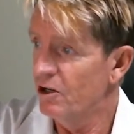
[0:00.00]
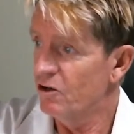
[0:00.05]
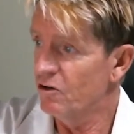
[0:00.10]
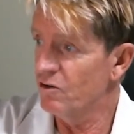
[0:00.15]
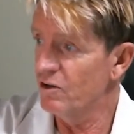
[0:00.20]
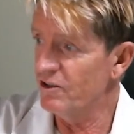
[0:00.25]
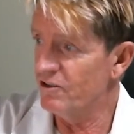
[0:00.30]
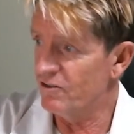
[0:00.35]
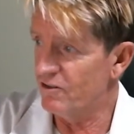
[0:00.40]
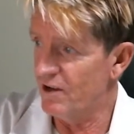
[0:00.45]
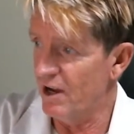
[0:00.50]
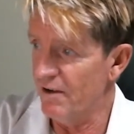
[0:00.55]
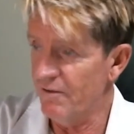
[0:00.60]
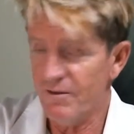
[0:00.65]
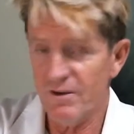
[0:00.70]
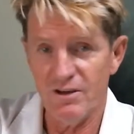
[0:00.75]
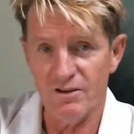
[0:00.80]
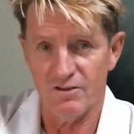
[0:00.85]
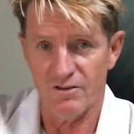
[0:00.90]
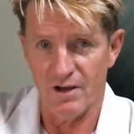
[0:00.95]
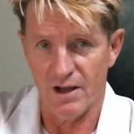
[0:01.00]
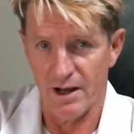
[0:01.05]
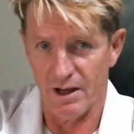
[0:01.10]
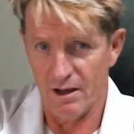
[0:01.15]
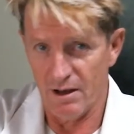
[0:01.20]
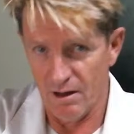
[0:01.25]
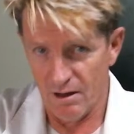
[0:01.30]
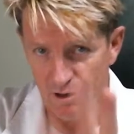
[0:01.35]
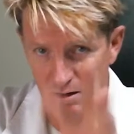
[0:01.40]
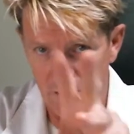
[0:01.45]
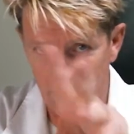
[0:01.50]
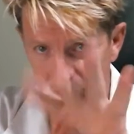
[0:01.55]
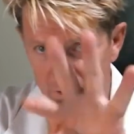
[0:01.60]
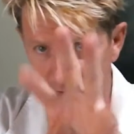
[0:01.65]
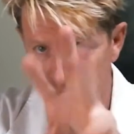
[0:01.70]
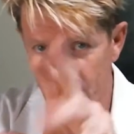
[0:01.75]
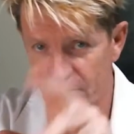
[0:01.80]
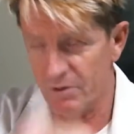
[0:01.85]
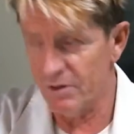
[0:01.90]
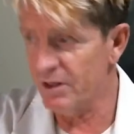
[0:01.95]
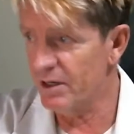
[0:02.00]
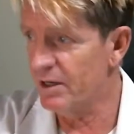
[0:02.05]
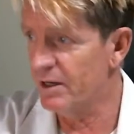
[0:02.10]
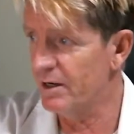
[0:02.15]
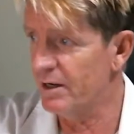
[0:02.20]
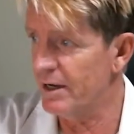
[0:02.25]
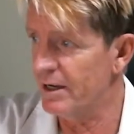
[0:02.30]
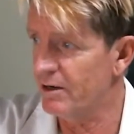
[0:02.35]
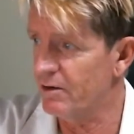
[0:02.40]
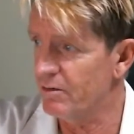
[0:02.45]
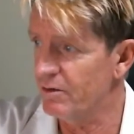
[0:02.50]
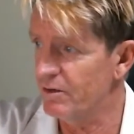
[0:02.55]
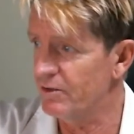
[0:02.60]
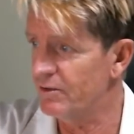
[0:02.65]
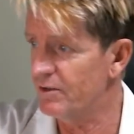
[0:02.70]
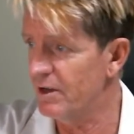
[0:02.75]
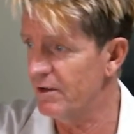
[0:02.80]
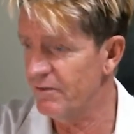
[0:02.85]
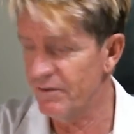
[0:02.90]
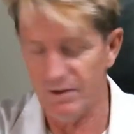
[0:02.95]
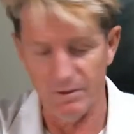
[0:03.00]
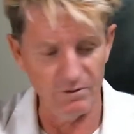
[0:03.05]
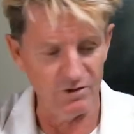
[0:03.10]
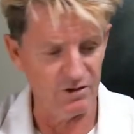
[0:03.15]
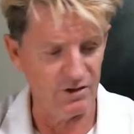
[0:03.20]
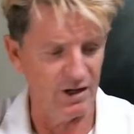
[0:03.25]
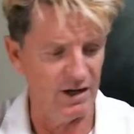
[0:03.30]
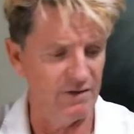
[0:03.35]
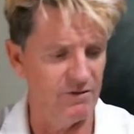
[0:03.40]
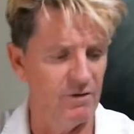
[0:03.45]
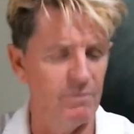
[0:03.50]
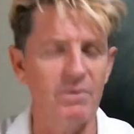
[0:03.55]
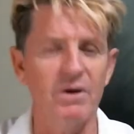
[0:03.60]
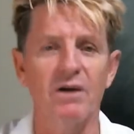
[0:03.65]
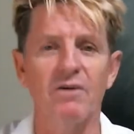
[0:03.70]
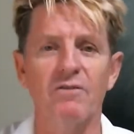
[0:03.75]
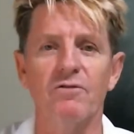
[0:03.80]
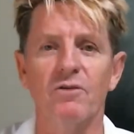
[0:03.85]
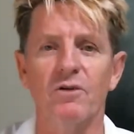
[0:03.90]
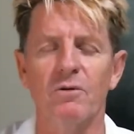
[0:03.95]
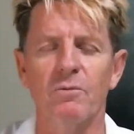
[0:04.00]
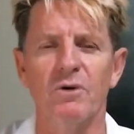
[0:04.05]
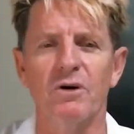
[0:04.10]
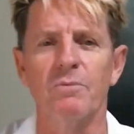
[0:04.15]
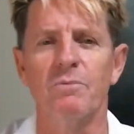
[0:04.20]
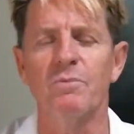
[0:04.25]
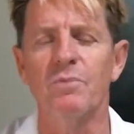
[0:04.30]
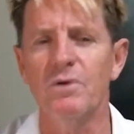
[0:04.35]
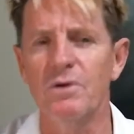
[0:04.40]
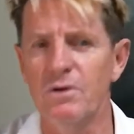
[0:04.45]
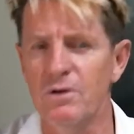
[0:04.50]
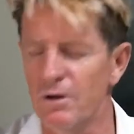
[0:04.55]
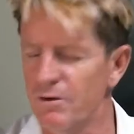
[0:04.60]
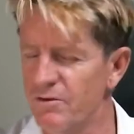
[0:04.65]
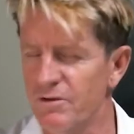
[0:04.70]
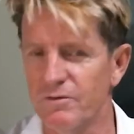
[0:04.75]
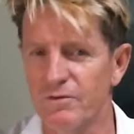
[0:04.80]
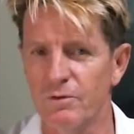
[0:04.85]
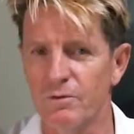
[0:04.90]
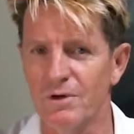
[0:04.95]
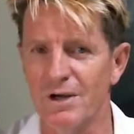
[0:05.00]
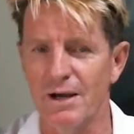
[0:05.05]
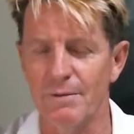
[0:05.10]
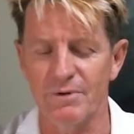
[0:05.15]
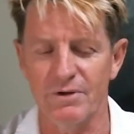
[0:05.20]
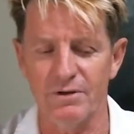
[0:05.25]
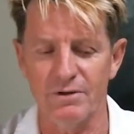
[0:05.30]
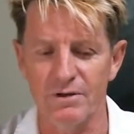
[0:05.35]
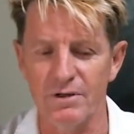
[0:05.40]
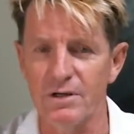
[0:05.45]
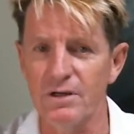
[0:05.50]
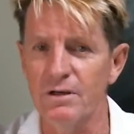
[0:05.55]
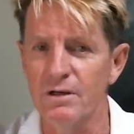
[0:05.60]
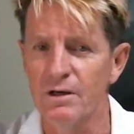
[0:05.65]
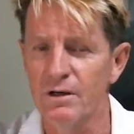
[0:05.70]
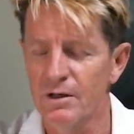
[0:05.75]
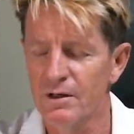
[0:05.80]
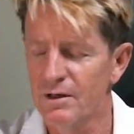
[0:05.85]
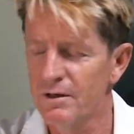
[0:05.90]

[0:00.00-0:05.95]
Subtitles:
Chris Duffy saying hello to everybody. G'day, Chris Duffy. I'm just going to have a mouthful of my beautiful cup of tea.